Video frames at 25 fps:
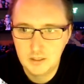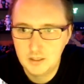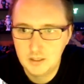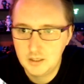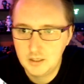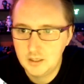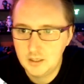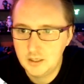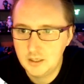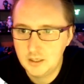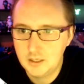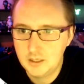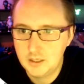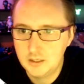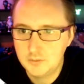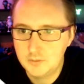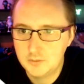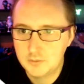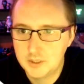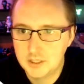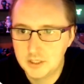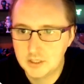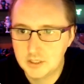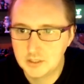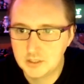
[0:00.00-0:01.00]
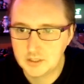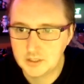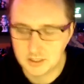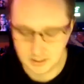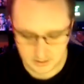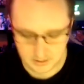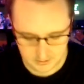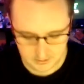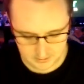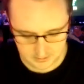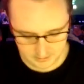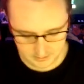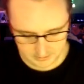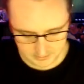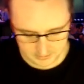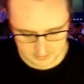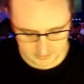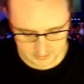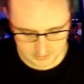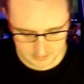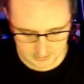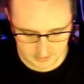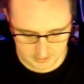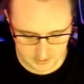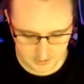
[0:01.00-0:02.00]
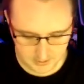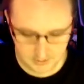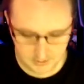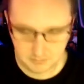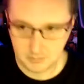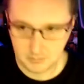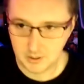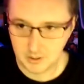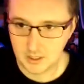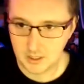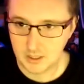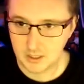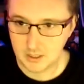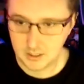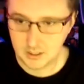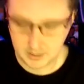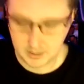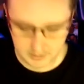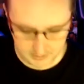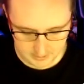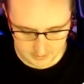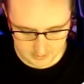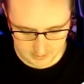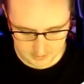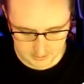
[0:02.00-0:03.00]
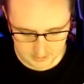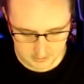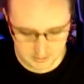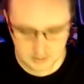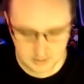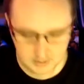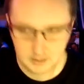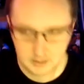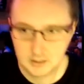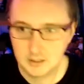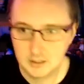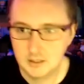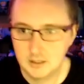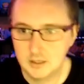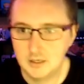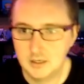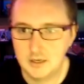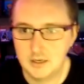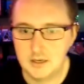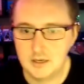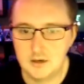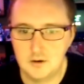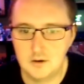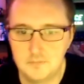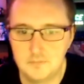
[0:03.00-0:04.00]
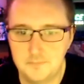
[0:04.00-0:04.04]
And we're going to change this to say buy now.